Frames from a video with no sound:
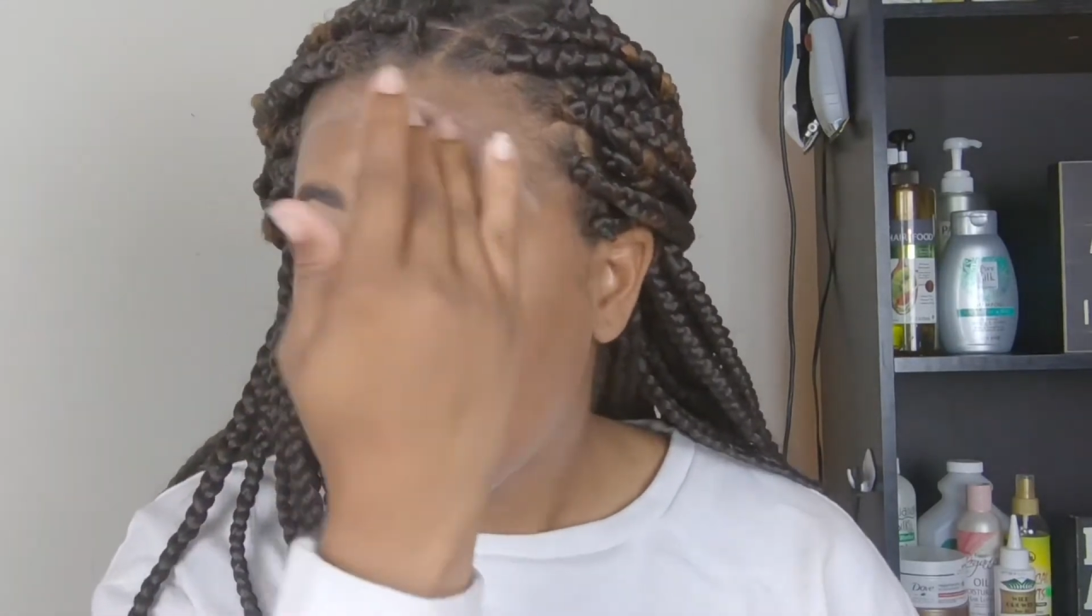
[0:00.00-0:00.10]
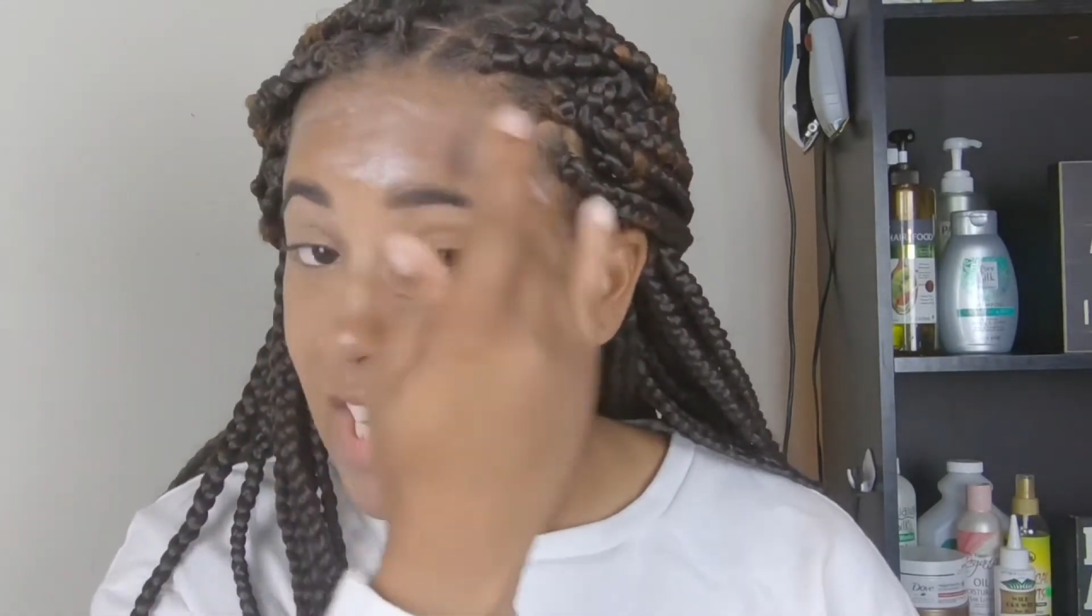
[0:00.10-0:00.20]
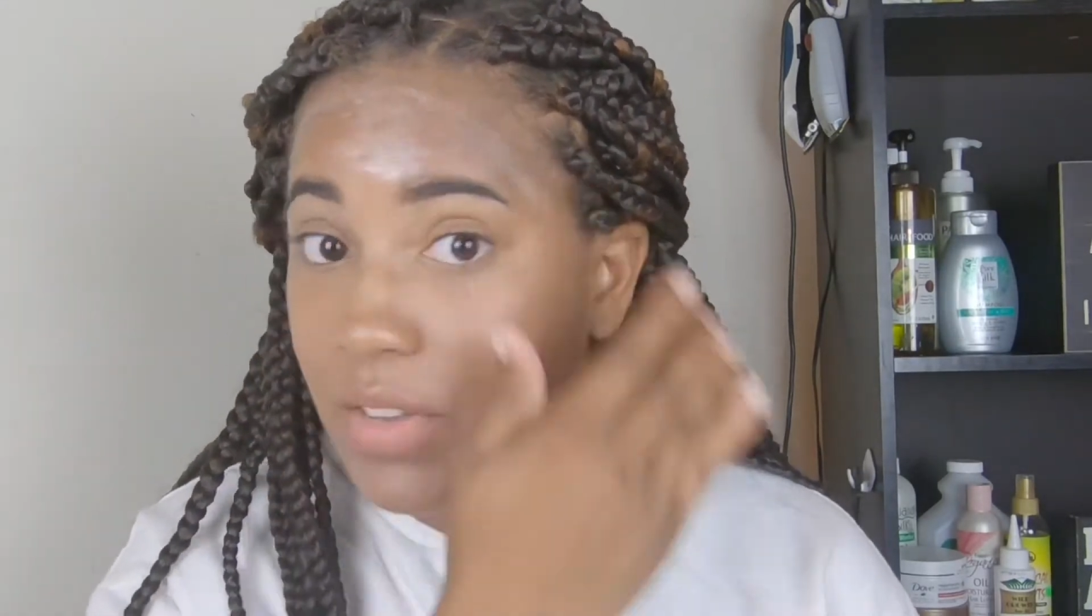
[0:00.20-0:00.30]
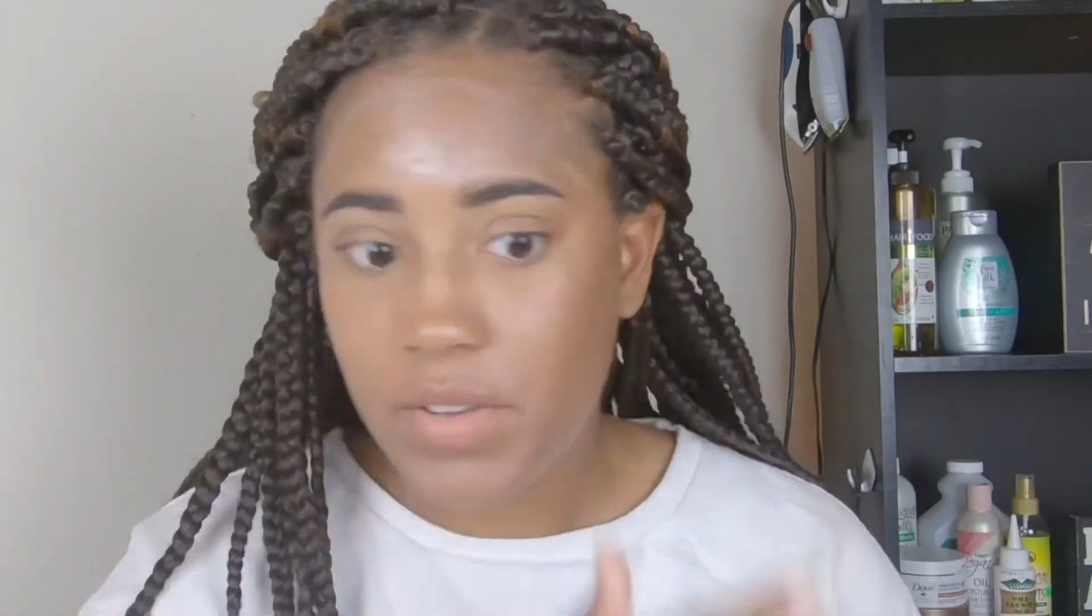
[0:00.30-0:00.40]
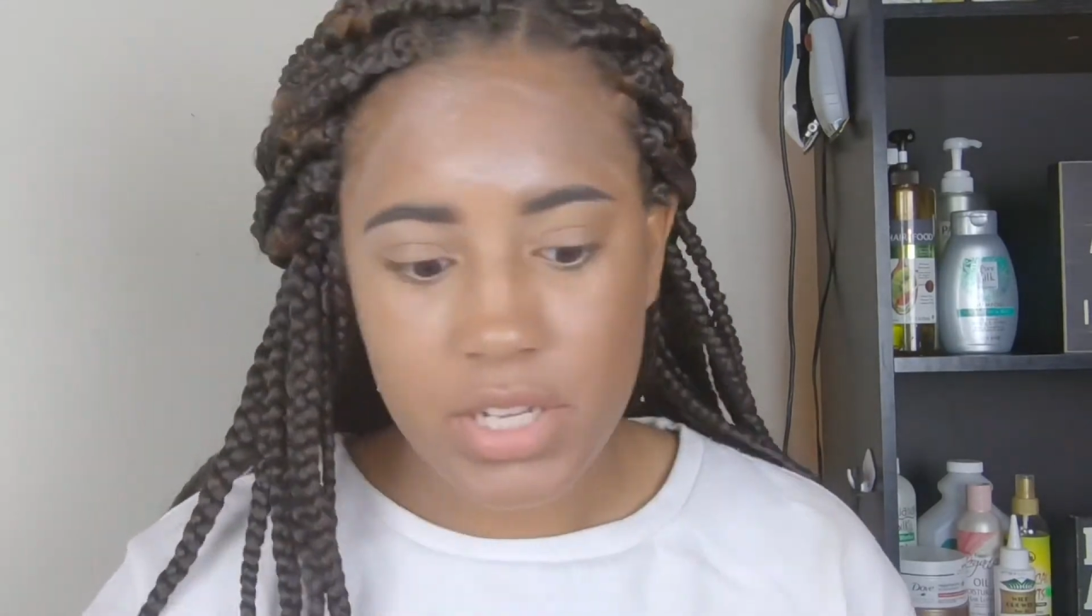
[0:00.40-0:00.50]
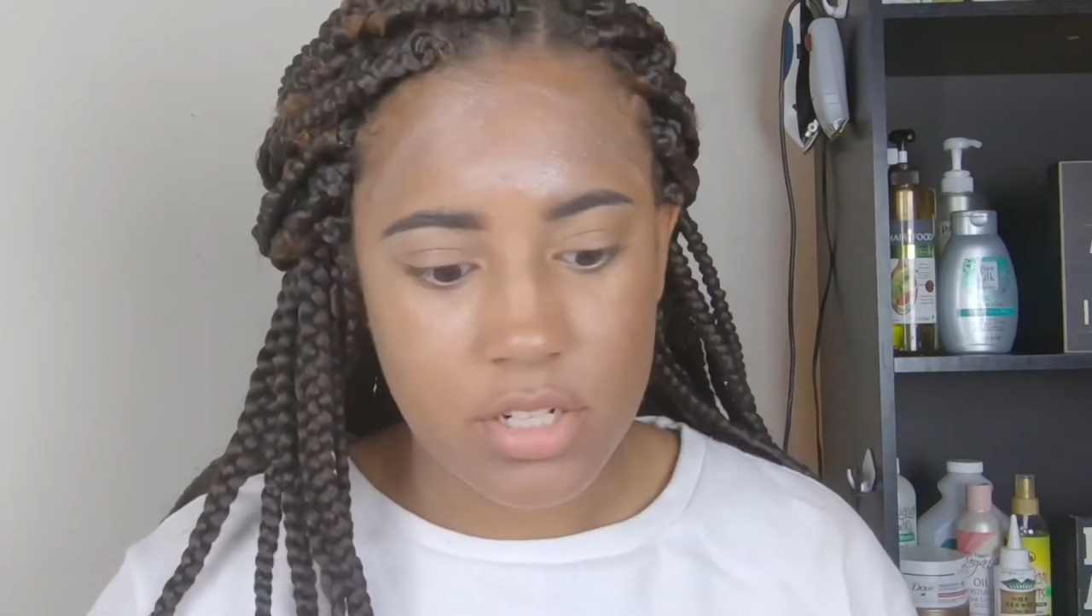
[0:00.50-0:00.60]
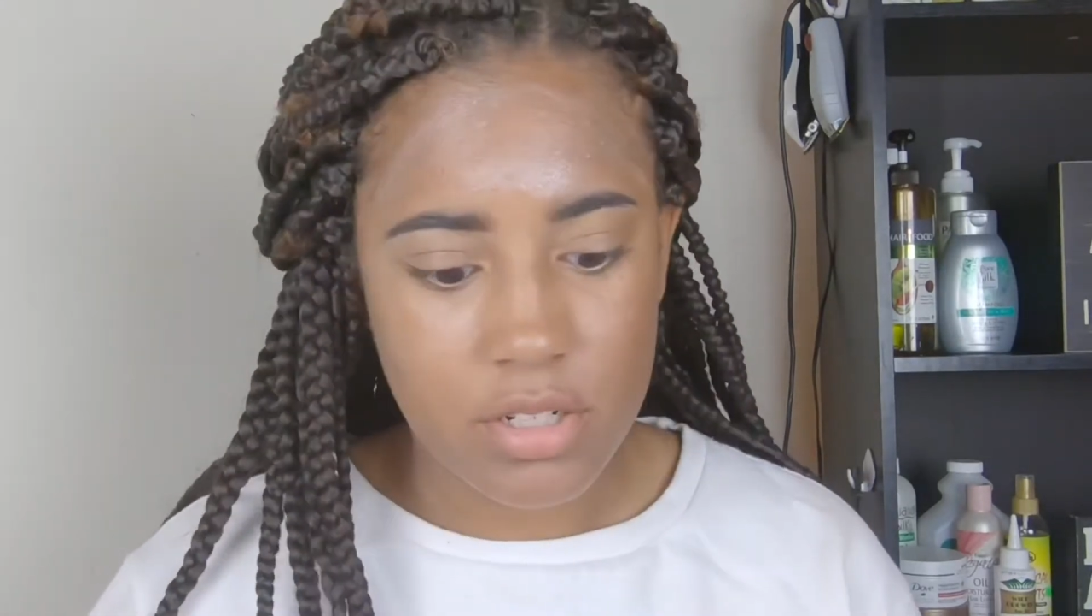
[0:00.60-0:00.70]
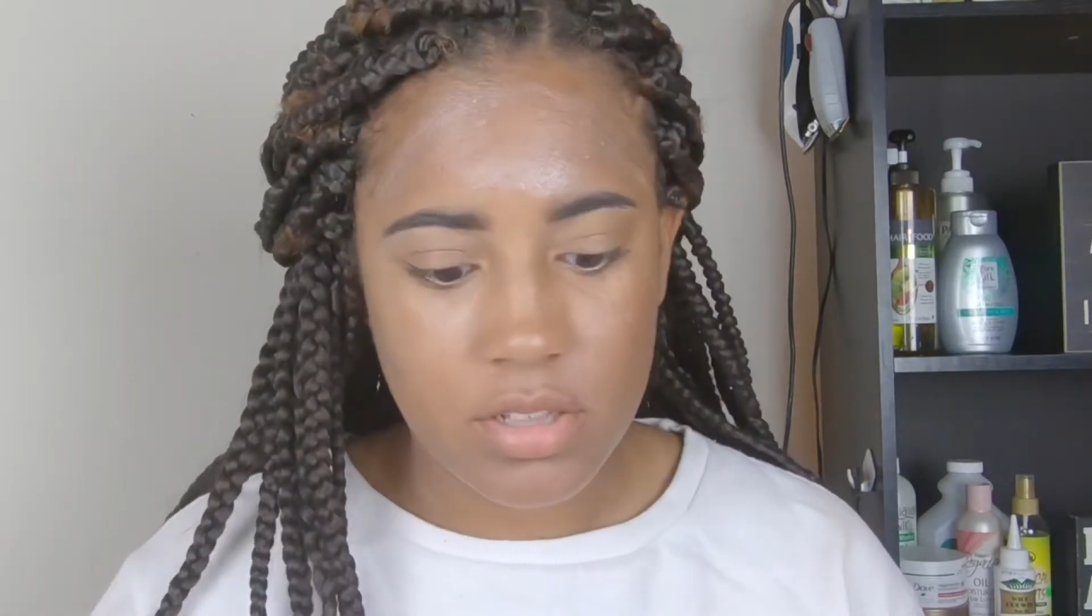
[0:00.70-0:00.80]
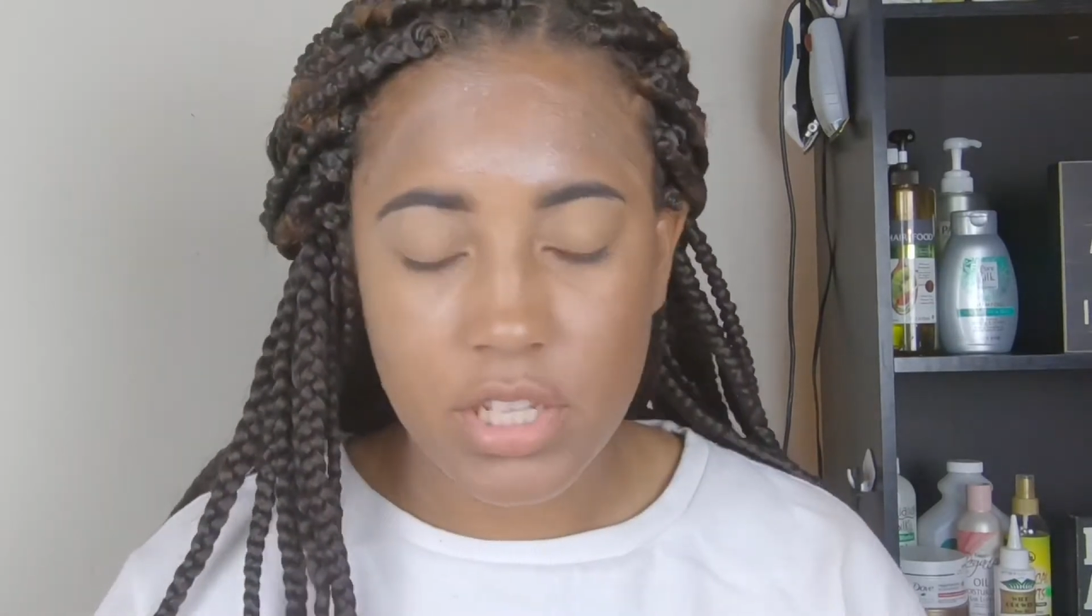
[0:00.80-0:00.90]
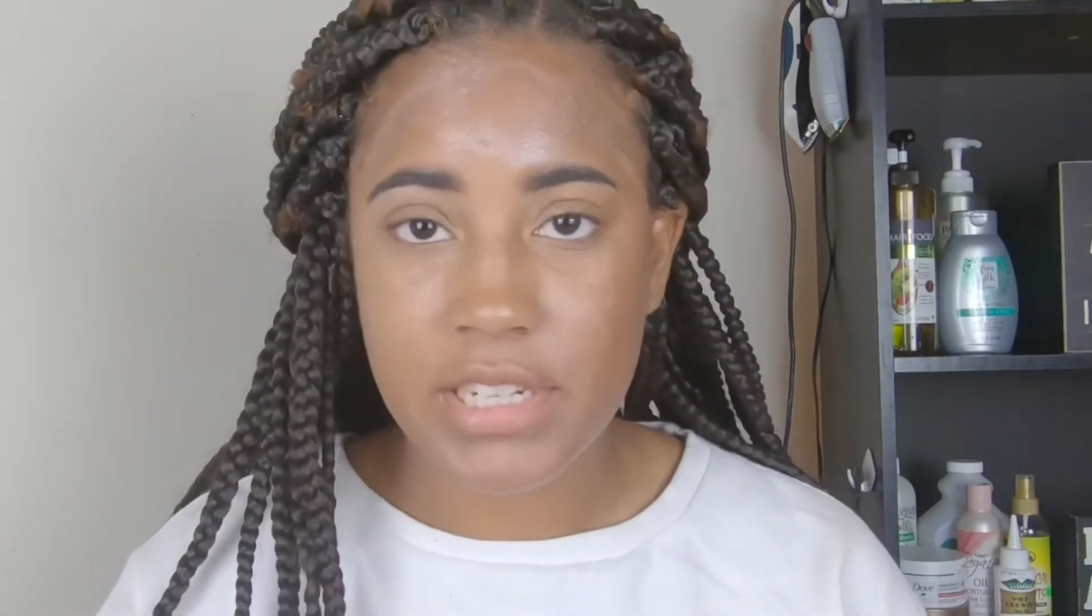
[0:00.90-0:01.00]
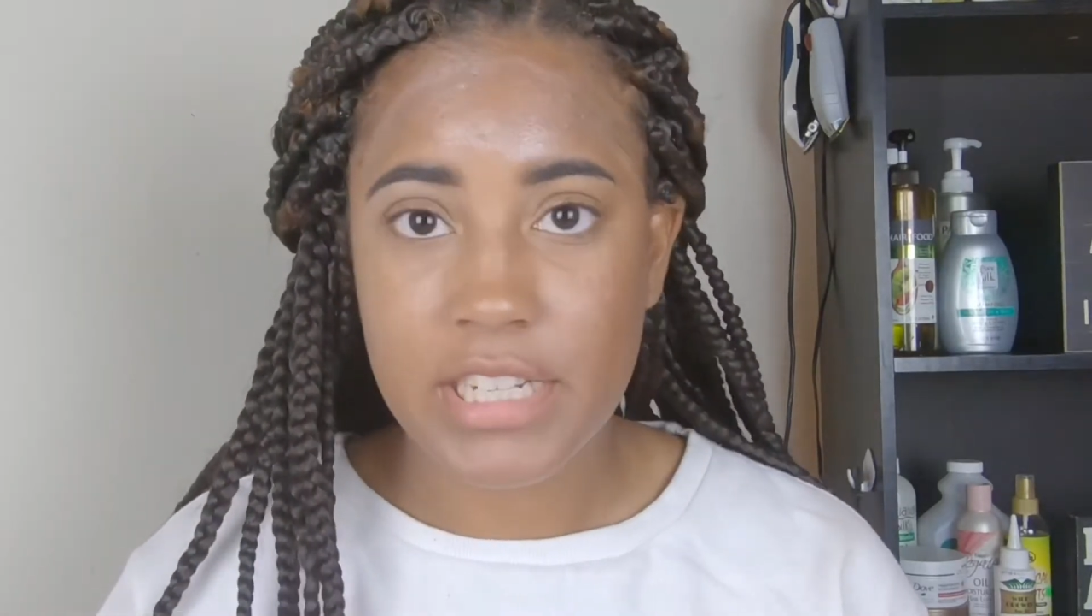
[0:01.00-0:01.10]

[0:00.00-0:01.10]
even looking